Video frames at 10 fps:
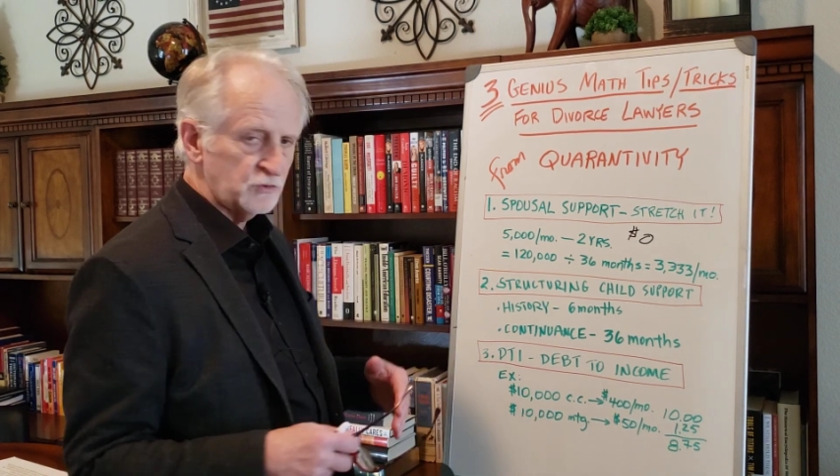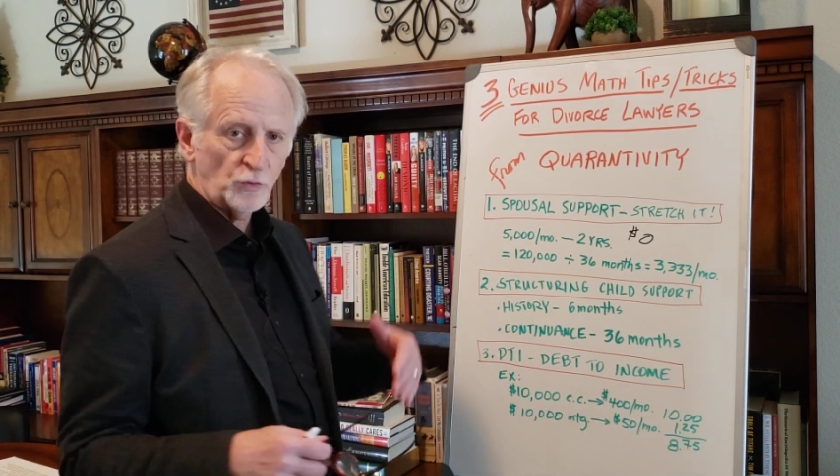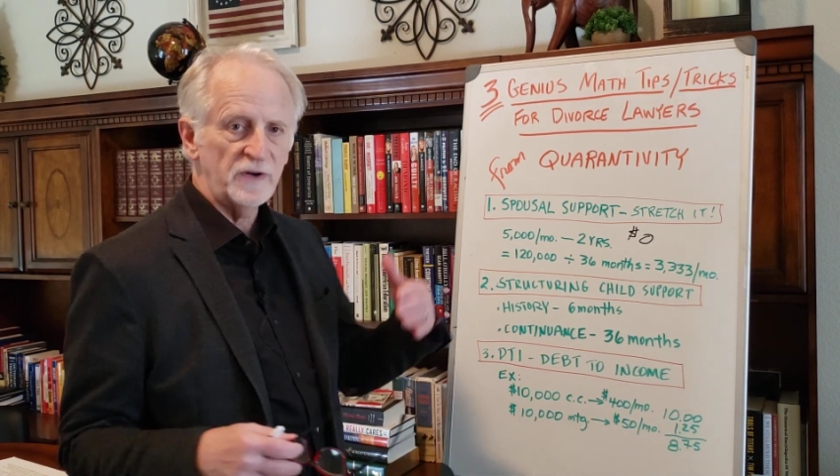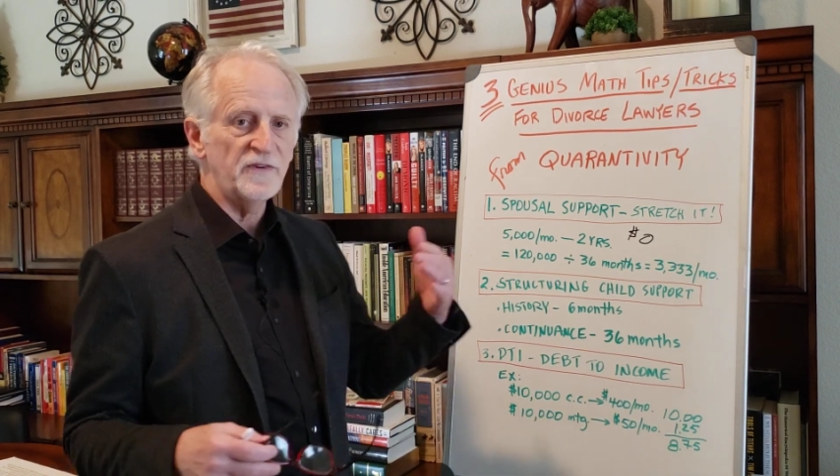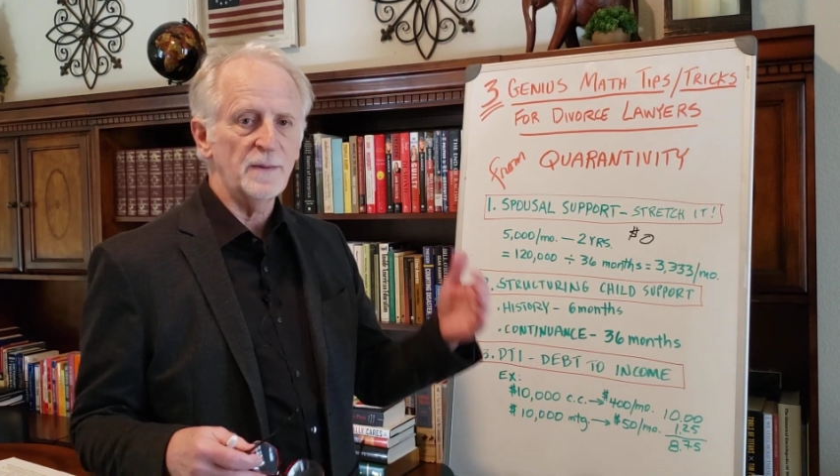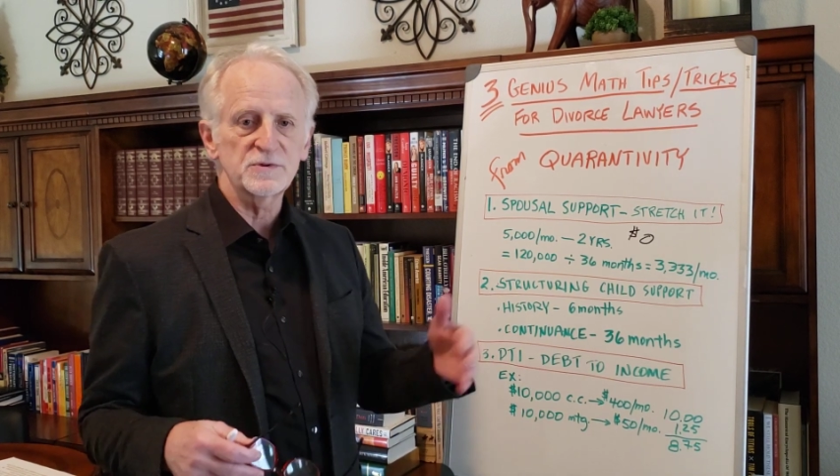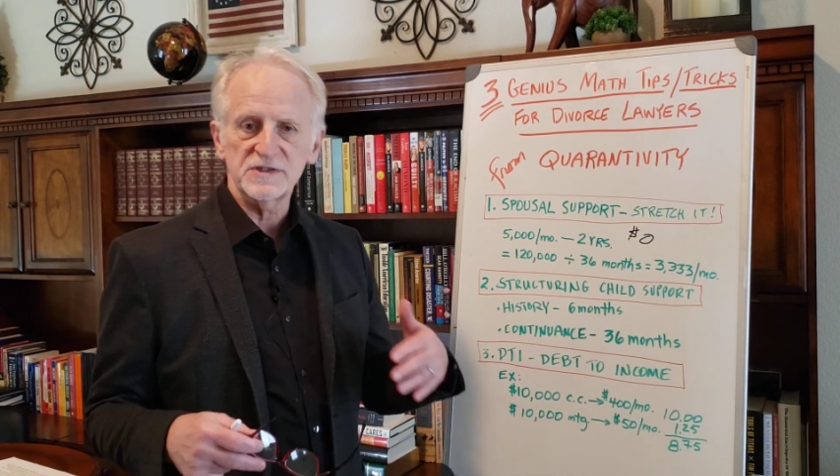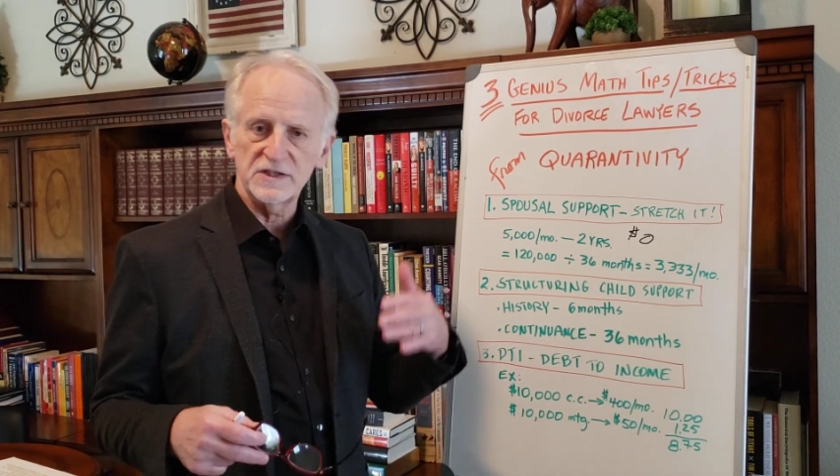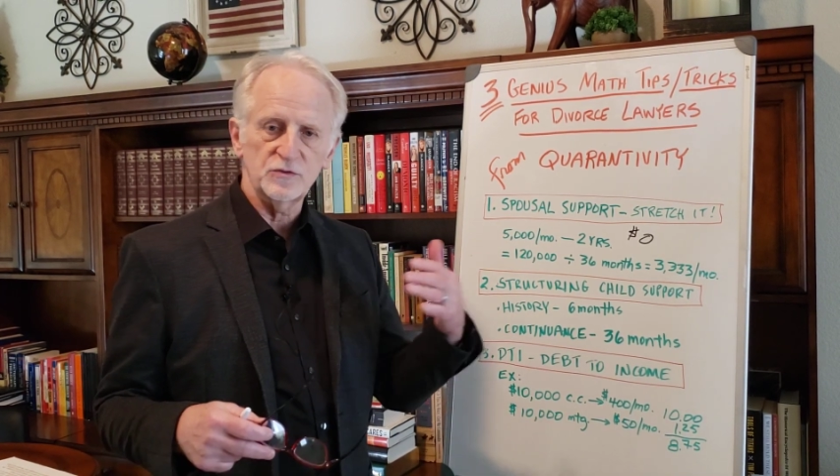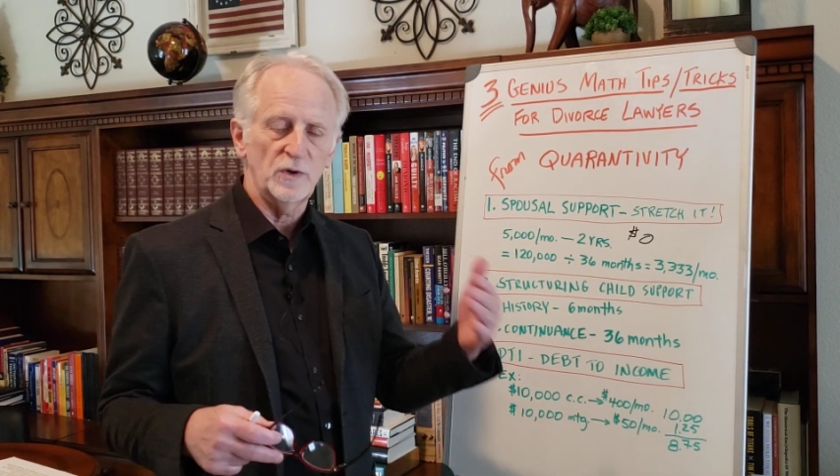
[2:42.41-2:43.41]

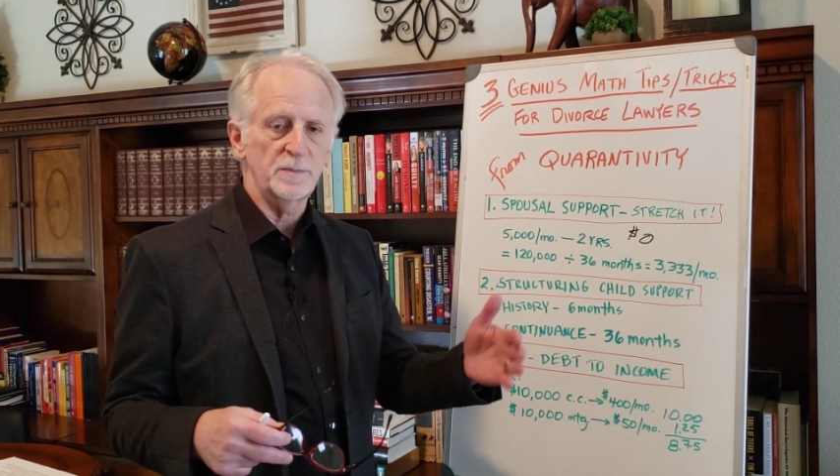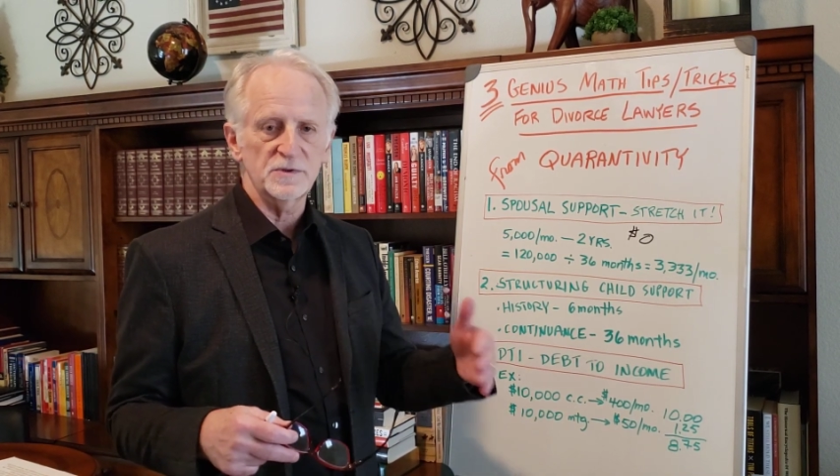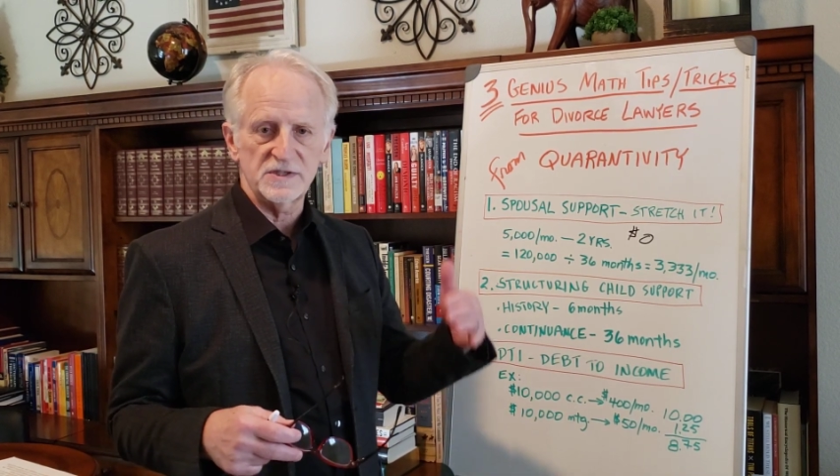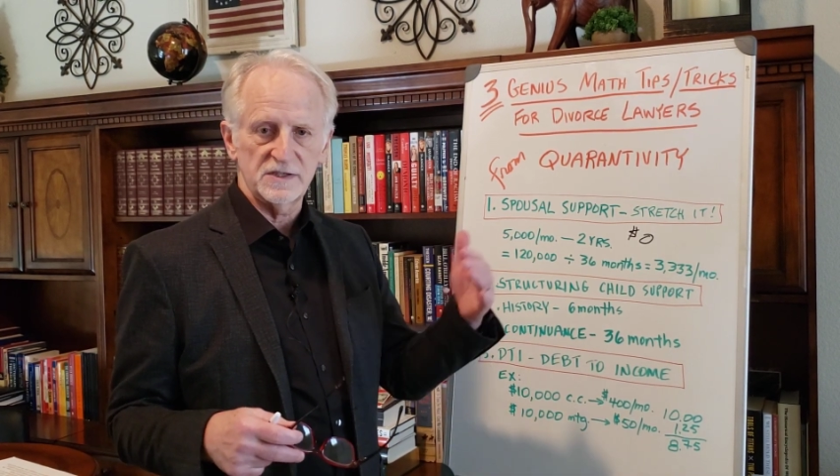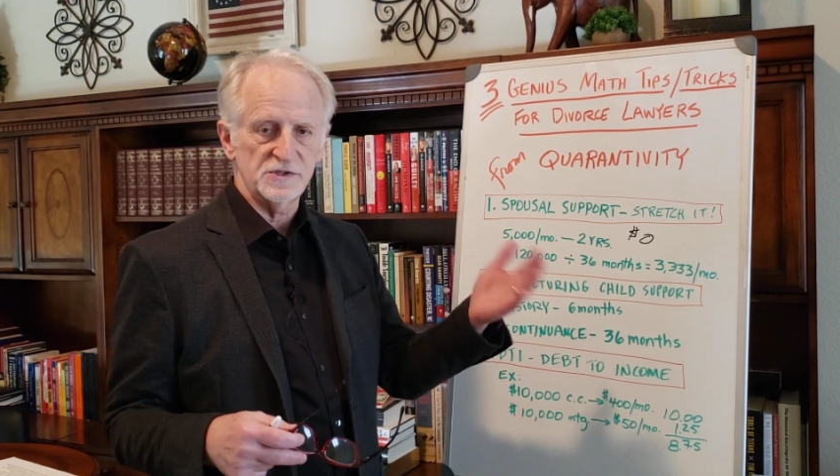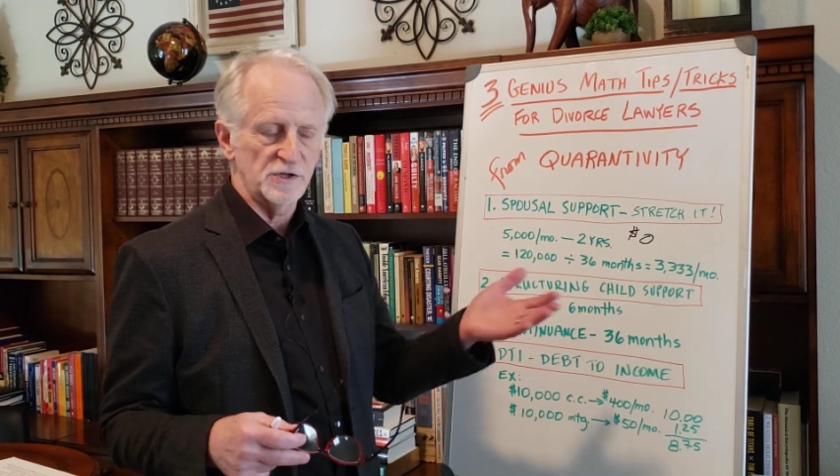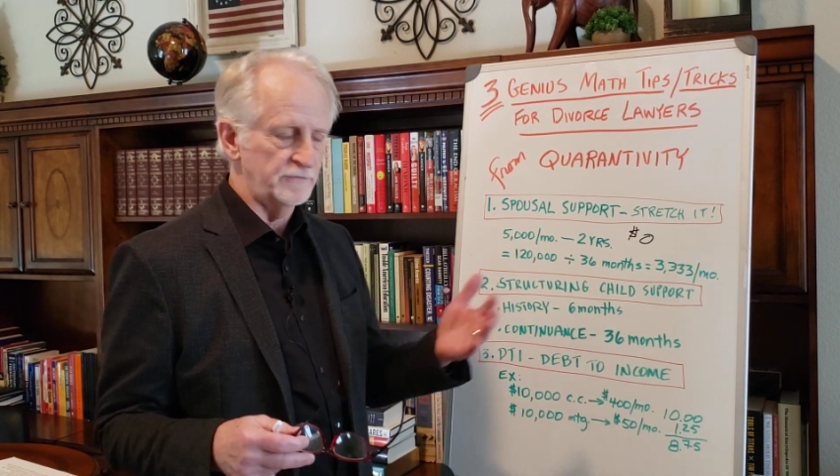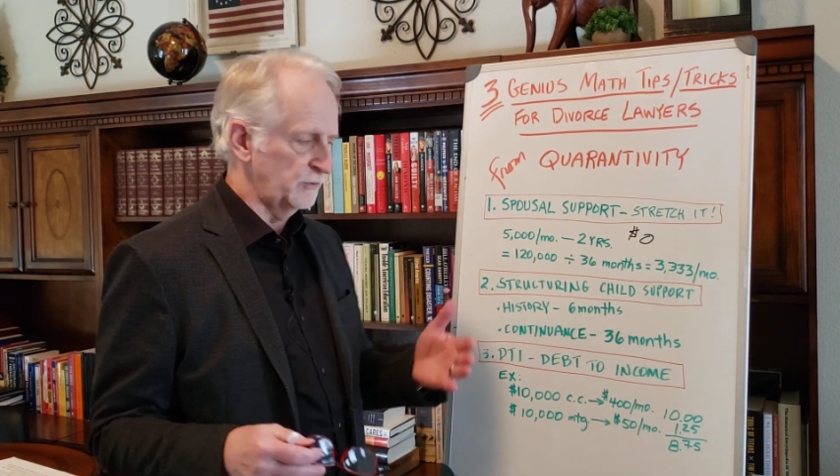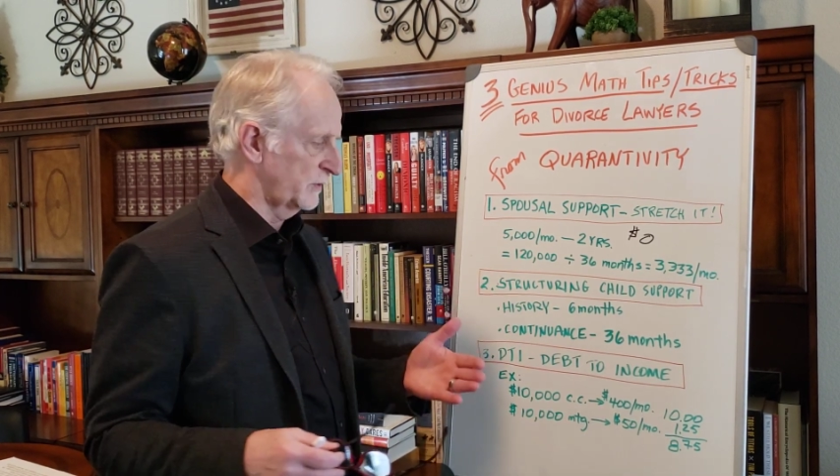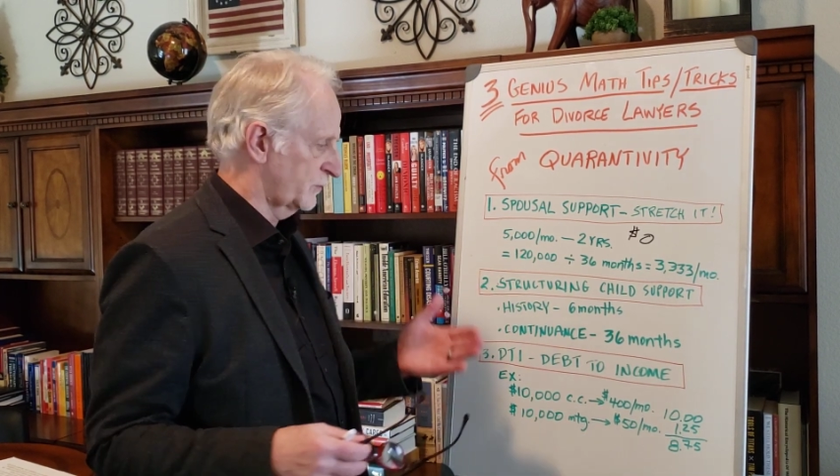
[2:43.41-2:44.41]
25%, 20%, and so
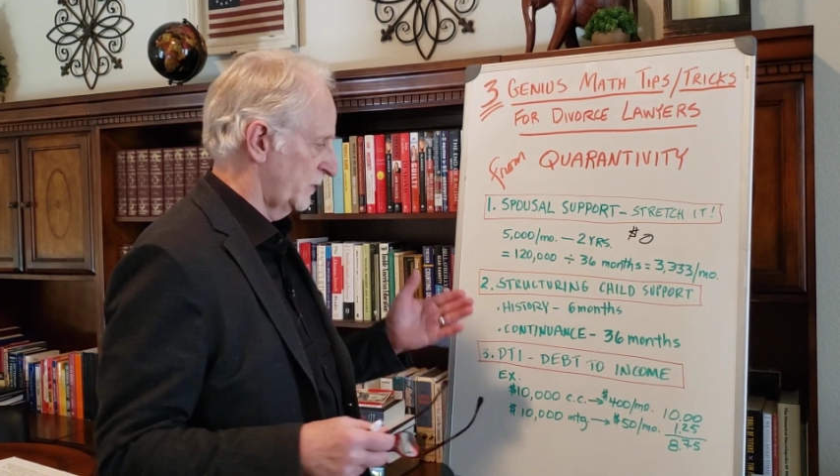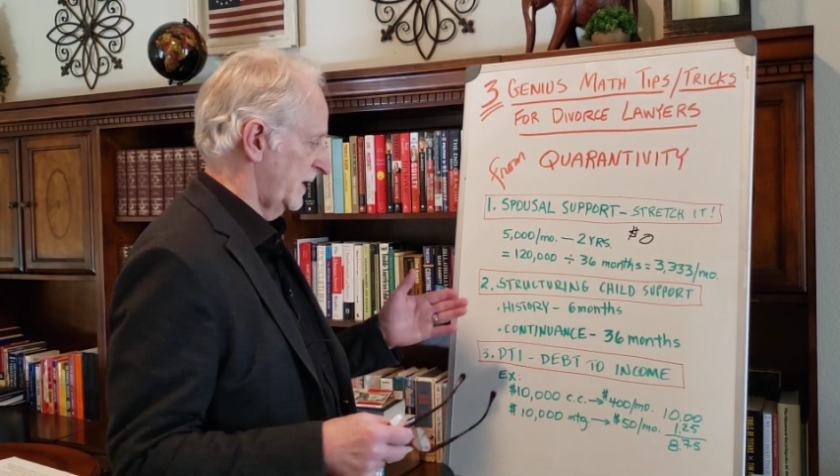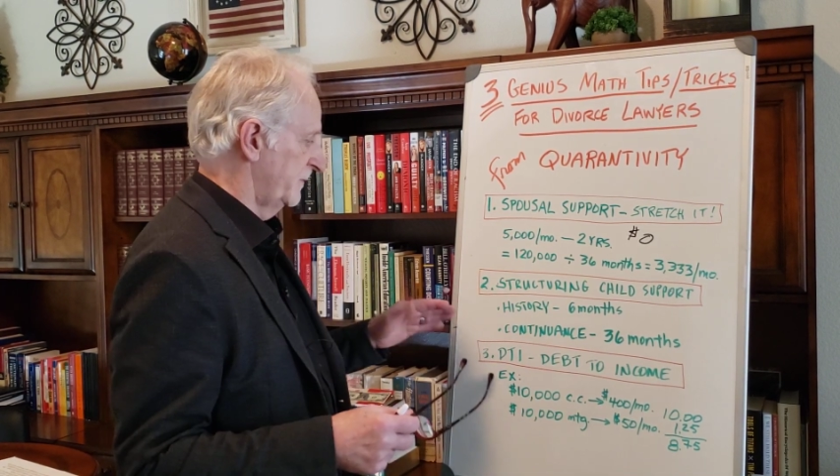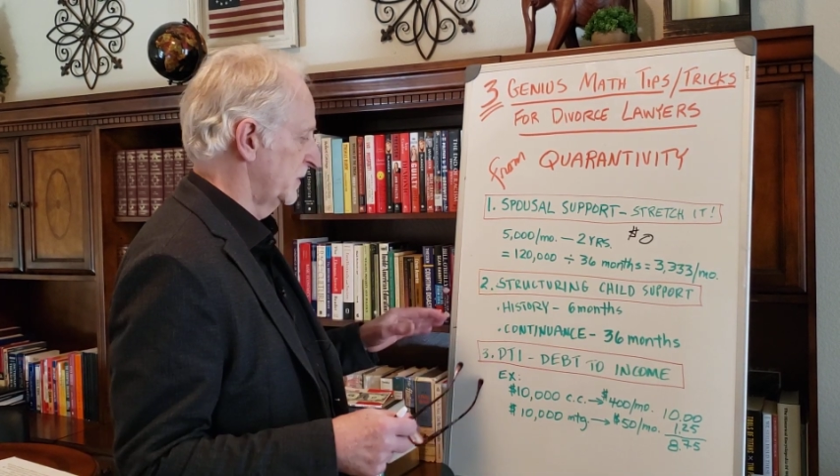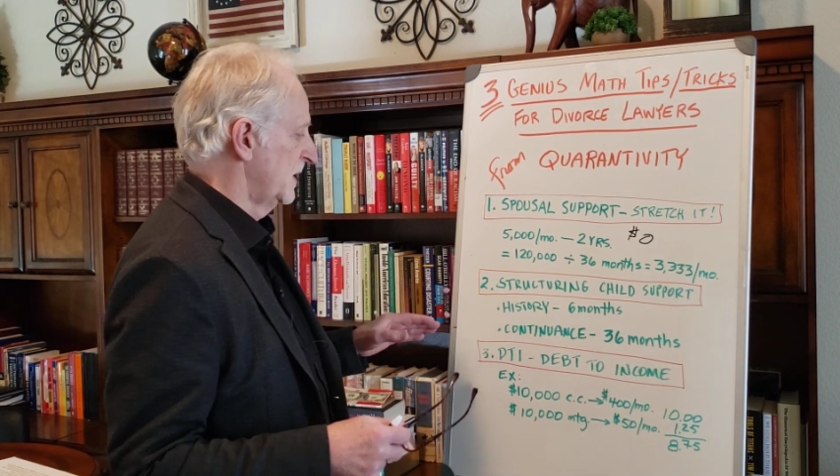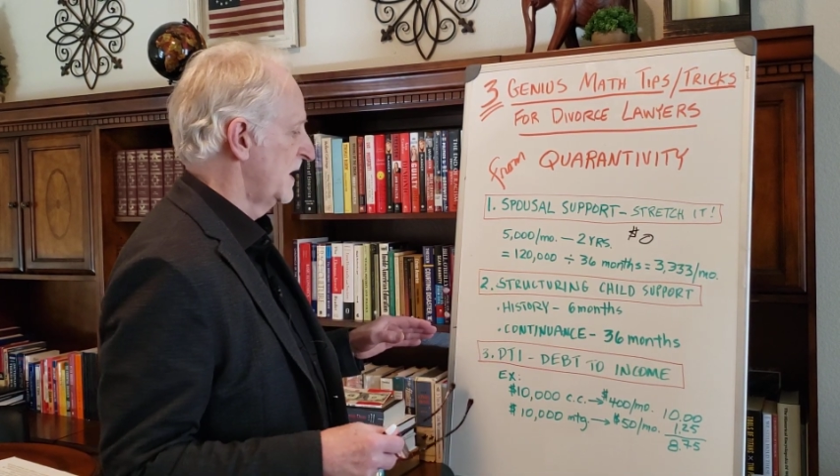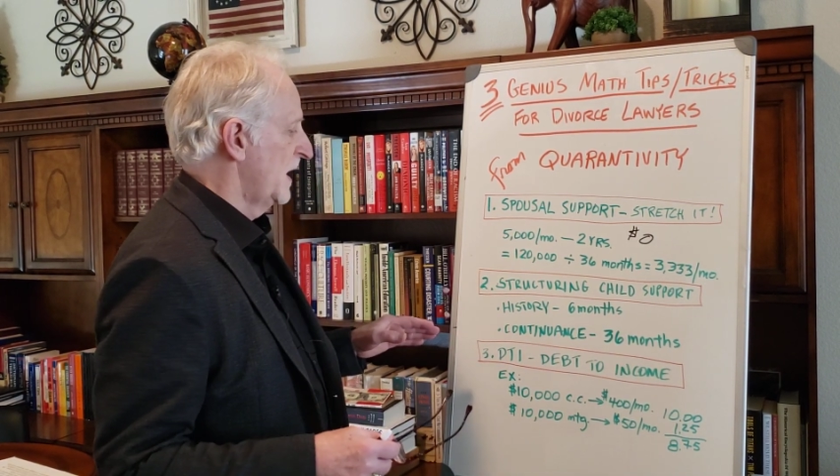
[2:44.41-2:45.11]
forth, whatever.